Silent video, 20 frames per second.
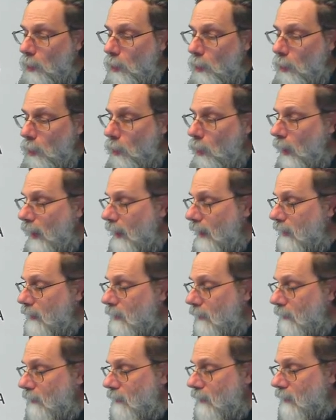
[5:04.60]

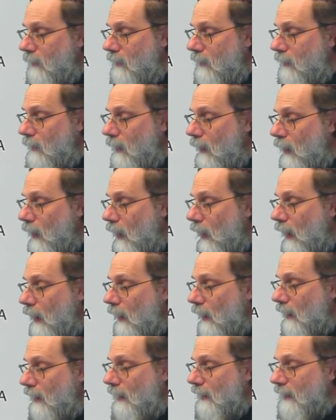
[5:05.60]
when the
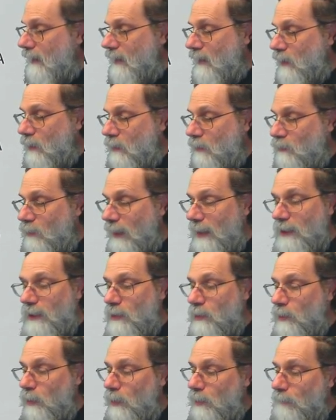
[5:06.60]
drain
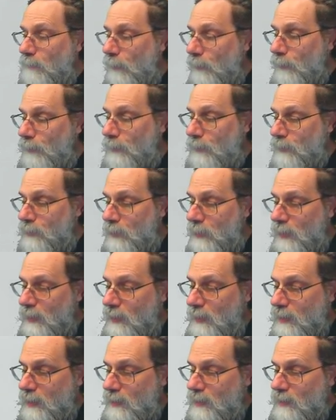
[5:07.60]
to source voltage
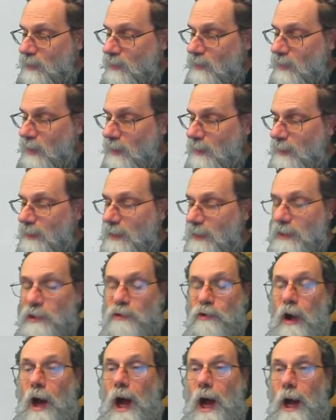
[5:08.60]
suddenly
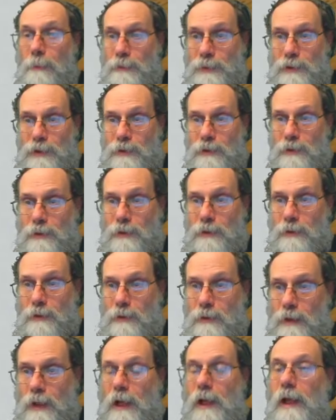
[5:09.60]
drops,
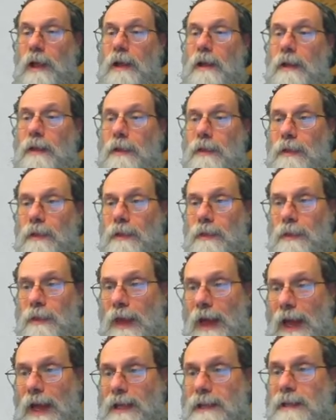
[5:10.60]

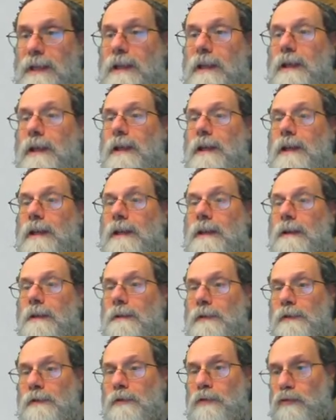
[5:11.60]
that
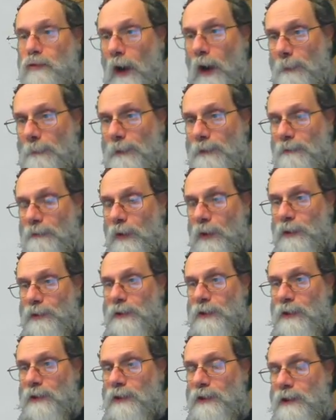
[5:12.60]
drop in
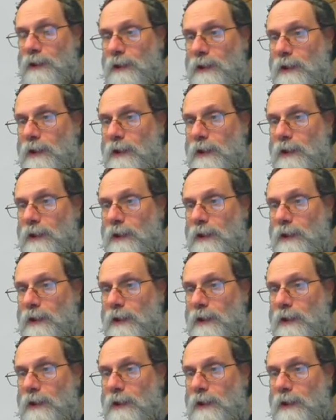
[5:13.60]
voltage